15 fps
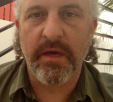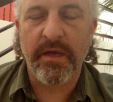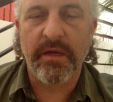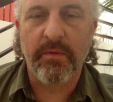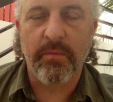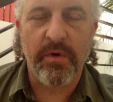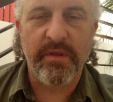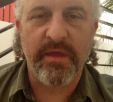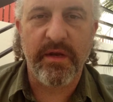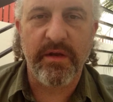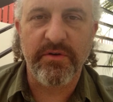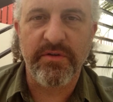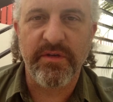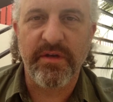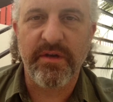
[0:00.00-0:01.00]
I can work that
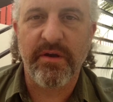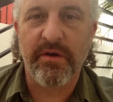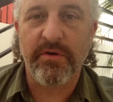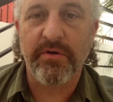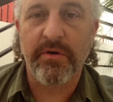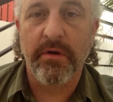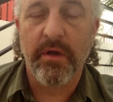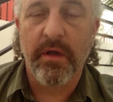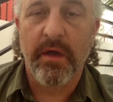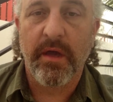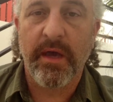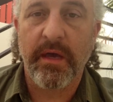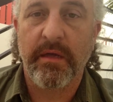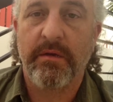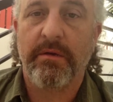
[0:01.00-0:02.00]
into the character
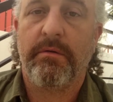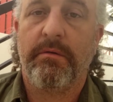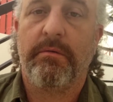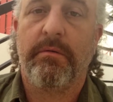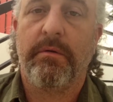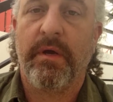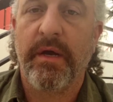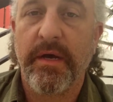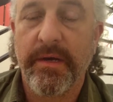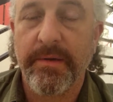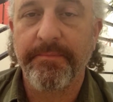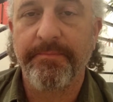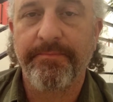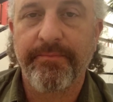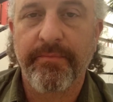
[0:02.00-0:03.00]
and
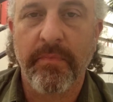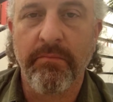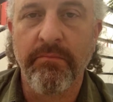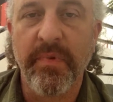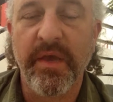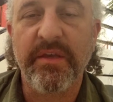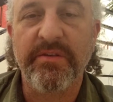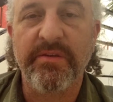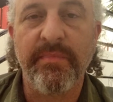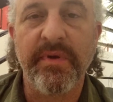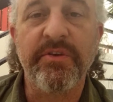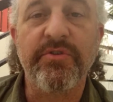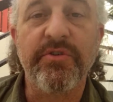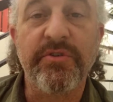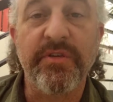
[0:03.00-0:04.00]
make some
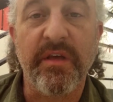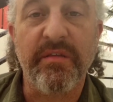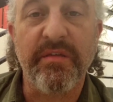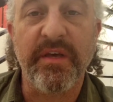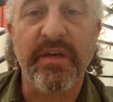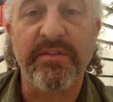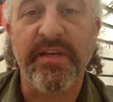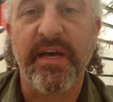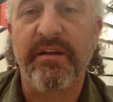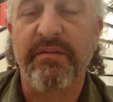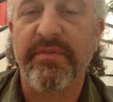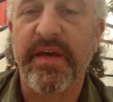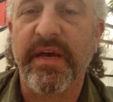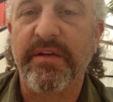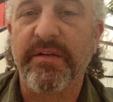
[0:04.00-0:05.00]
interesting things out of
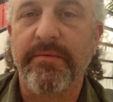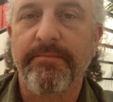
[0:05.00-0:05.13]
that.